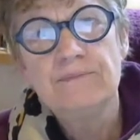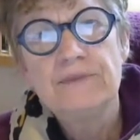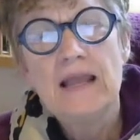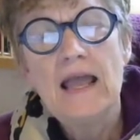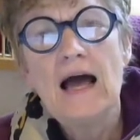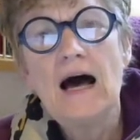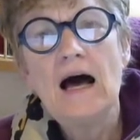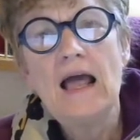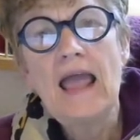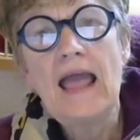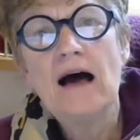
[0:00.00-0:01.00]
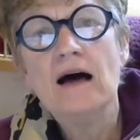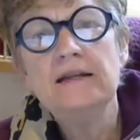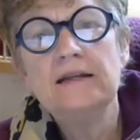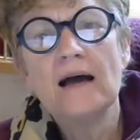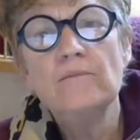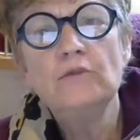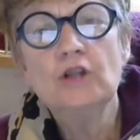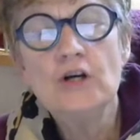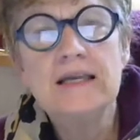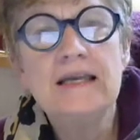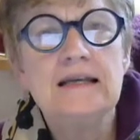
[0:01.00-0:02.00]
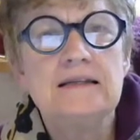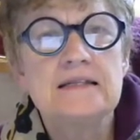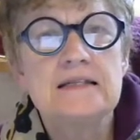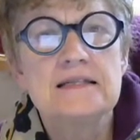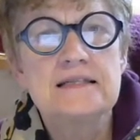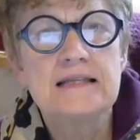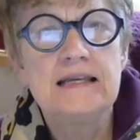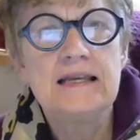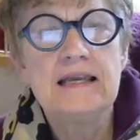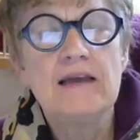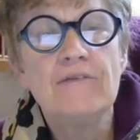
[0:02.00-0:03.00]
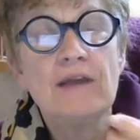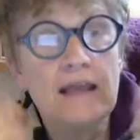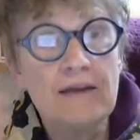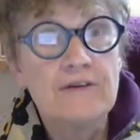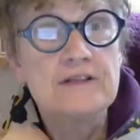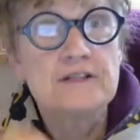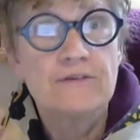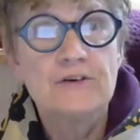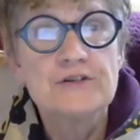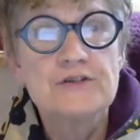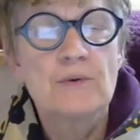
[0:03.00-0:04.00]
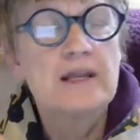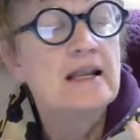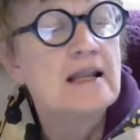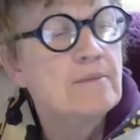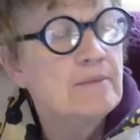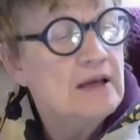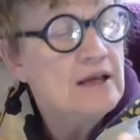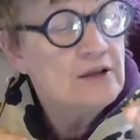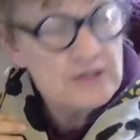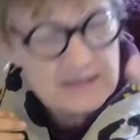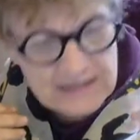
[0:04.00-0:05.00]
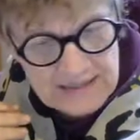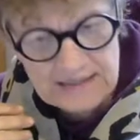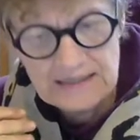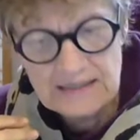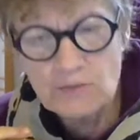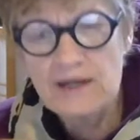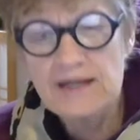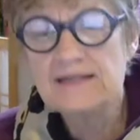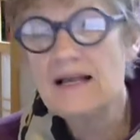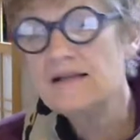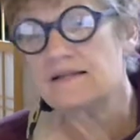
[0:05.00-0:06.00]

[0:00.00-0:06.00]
And I'm looking to see if it's the first one and I'm just listening to what he says, then I'm